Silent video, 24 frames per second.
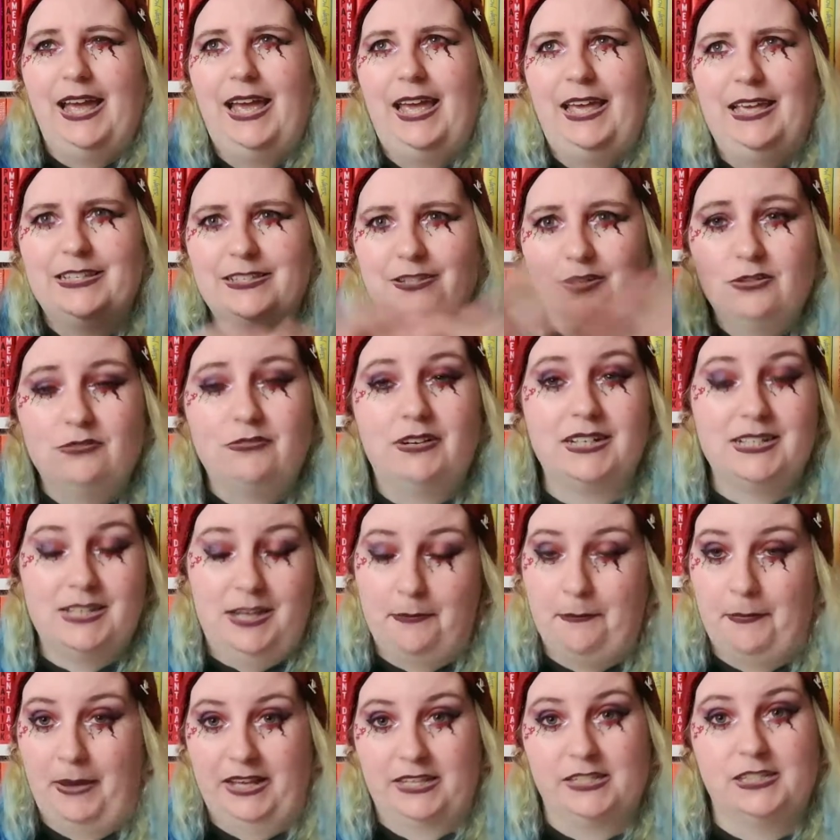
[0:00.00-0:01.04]
it's already
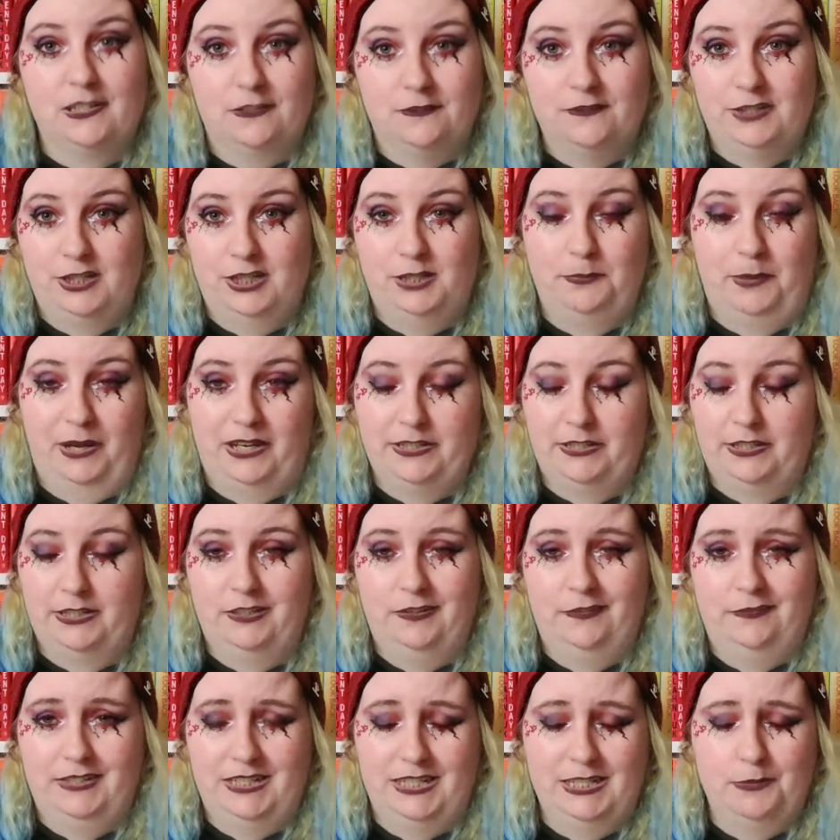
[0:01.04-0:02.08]
a massive suspension
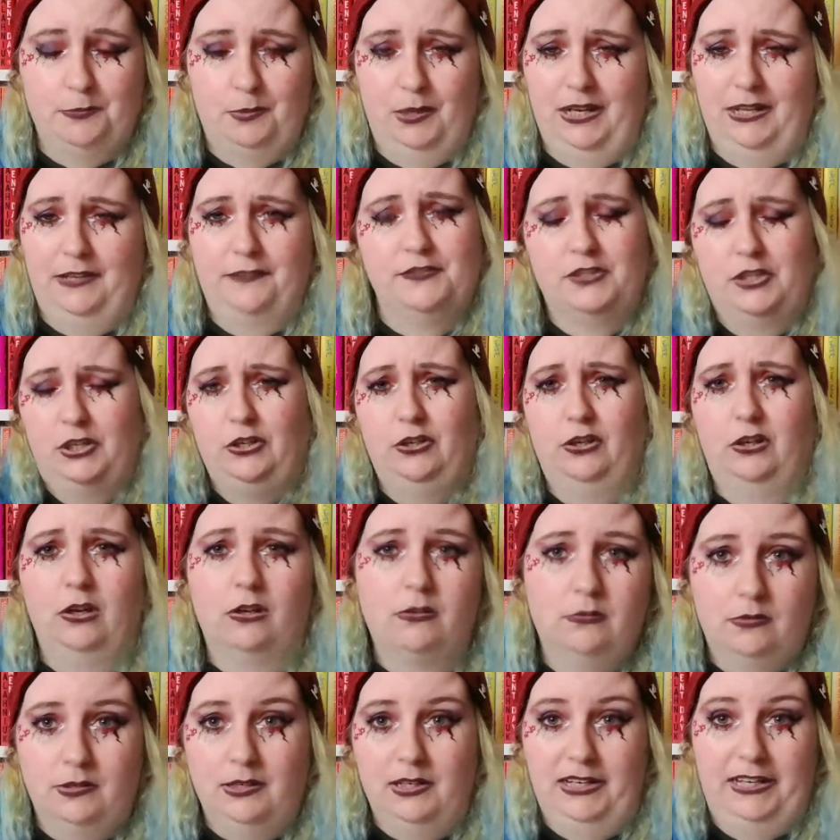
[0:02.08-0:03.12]
of disbelief. So you
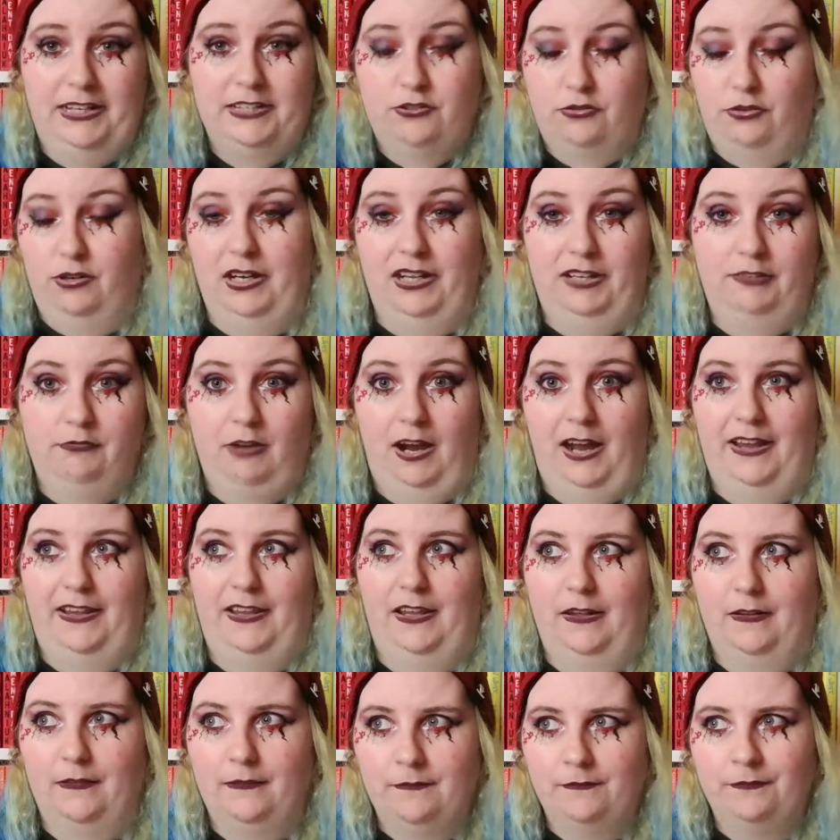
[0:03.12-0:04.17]
could literally
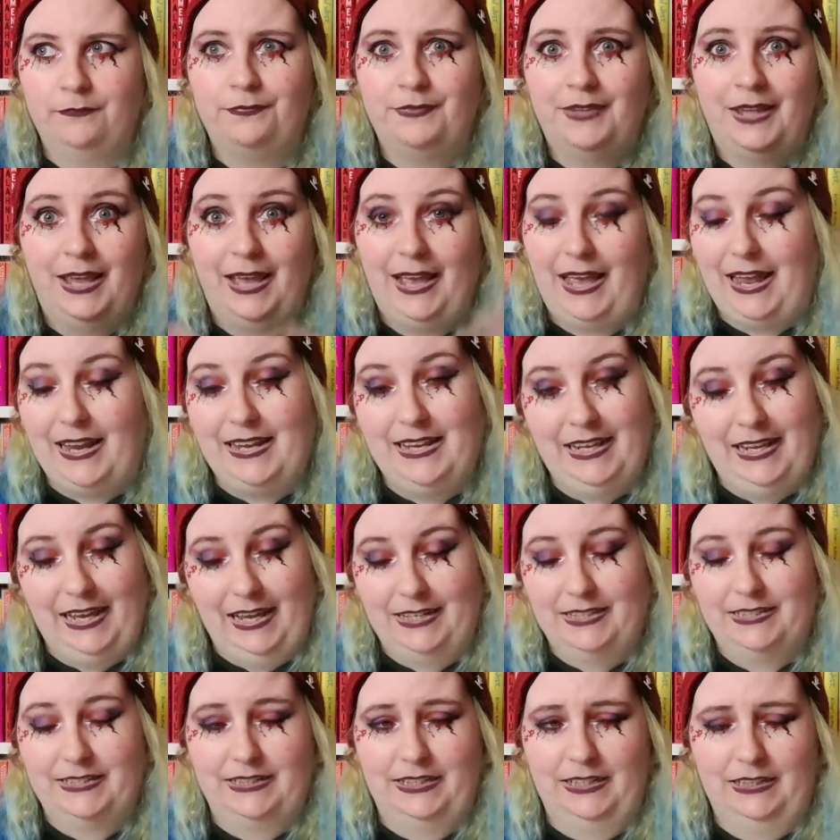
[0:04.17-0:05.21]
write any
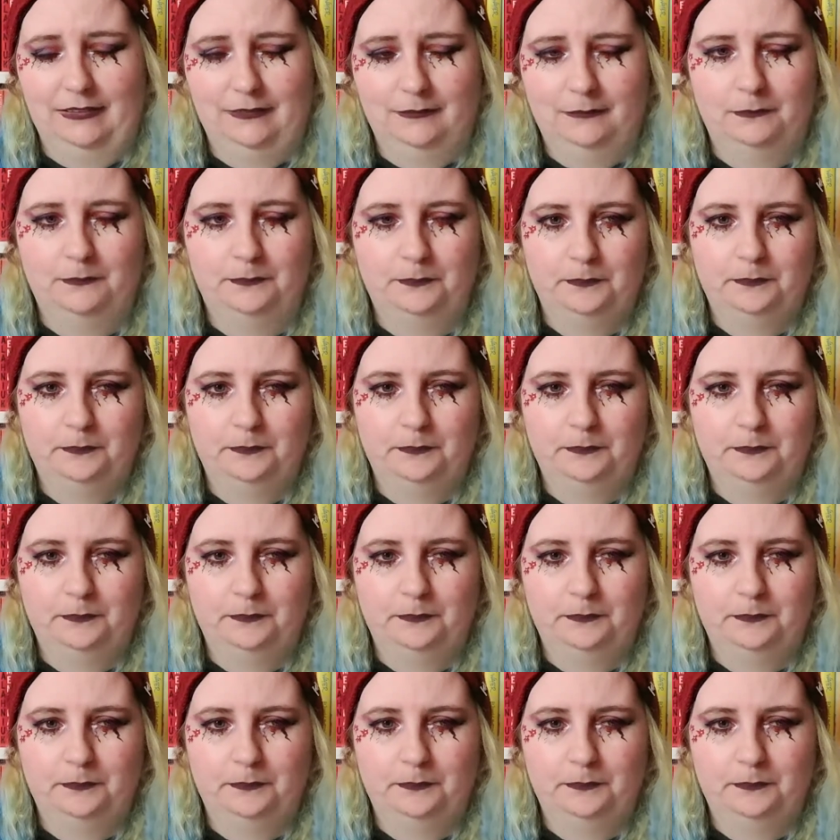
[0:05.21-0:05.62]
ending.